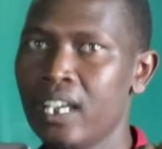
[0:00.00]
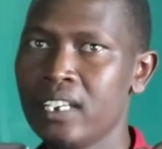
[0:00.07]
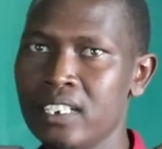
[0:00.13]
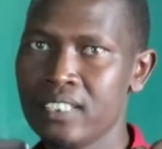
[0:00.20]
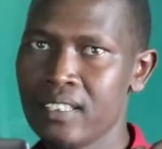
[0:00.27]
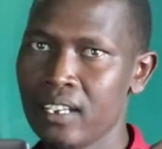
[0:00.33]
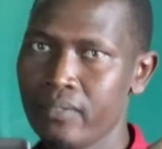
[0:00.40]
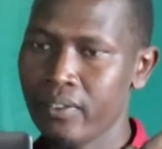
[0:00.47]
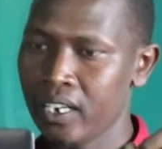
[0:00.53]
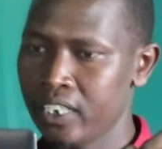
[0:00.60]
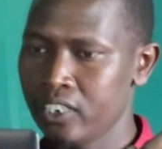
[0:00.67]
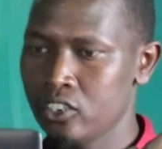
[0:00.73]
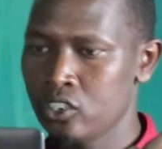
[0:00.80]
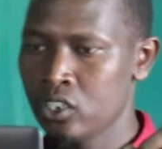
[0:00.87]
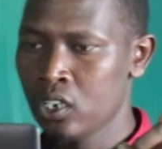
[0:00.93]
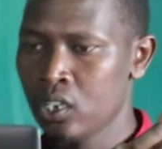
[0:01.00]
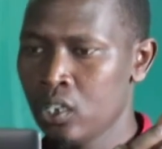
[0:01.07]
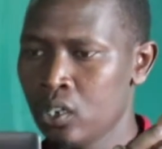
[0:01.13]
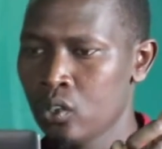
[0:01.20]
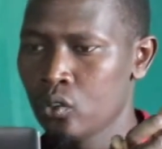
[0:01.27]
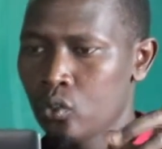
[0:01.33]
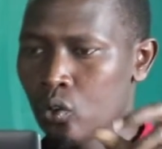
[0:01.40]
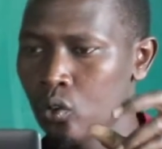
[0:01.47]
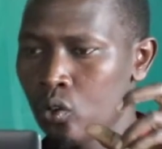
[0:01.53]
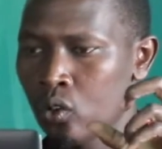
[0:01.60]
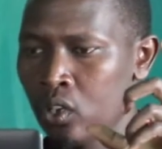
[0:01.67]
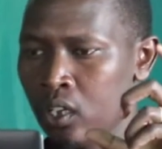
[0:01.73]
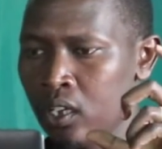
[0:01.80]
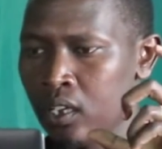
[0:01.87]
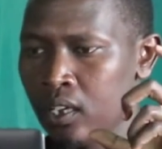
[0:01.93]
disadvantage?
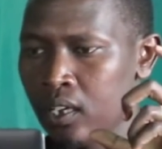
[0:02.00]
So